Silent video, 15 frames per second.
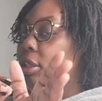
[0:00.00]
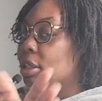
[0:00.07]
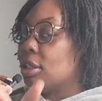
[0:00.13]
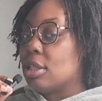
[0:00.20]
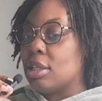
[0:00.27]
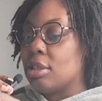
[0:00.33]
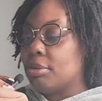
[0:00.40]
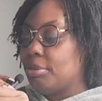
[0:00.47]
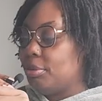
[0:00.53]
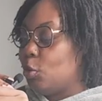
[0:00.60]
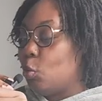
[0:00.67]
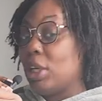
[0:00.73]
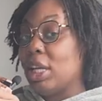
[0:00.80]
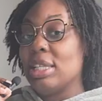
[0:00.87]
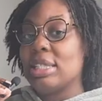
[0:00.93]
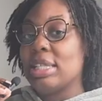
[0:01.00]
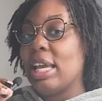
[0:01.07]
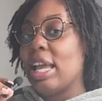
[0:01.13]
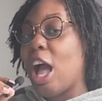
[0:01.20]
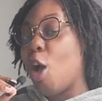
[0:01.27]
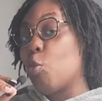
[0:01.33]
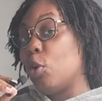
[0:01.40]
Listen, when I
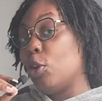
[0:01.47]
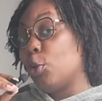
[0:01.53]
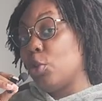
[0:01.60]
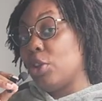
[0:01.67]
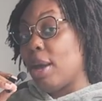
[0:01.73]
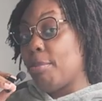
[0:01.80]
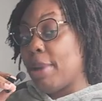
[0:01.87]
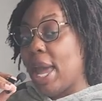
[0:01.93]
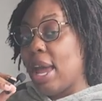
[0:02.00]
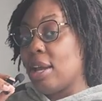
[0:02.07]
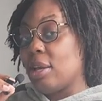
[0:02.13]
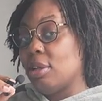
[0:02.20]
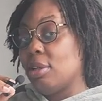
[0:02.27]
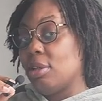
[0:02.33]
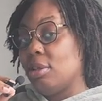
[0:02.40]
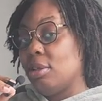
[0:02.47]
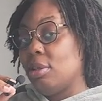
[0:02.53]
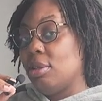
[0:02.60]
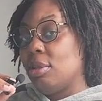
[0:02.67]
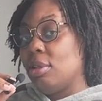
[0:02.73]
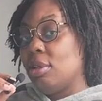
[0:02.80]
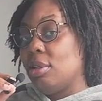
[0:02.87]
say I went through that bag
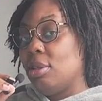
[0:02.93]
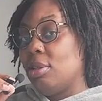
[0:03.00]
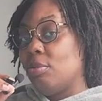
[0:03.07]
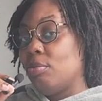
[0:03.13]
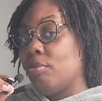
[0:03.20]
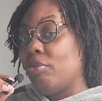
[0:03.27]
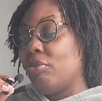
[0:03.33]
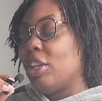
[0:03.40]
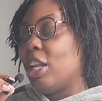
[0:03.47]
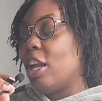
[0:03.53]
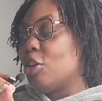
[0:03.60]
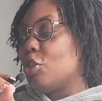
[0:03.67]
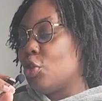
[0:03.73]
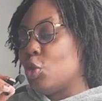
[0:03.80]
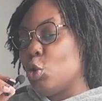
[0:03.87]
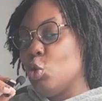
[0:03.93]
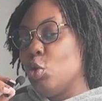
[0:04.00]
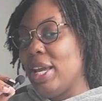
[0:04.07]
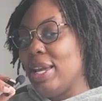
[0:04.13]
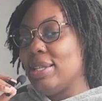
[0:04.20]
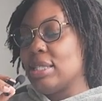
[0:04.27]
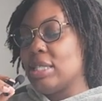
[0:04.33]
in 2
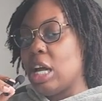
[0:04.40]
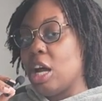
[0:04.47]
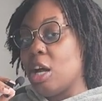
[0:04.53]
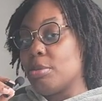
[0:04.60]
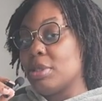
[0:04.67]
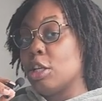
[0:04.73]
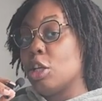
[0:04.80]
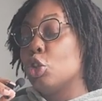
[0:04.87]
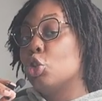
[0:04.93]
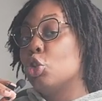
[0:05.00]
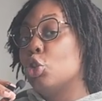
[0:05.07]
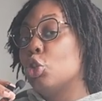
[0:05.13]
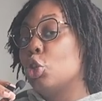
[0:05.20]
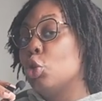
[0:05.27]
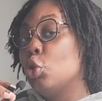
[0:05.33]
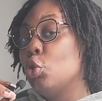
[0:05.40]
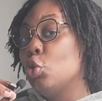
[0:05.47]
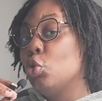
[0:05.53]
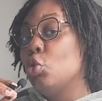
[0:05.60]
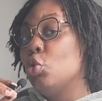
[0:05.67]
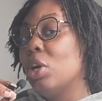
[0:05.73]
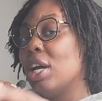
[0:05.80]
days tops,
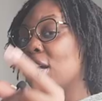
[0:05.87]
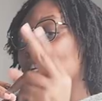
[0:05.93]
two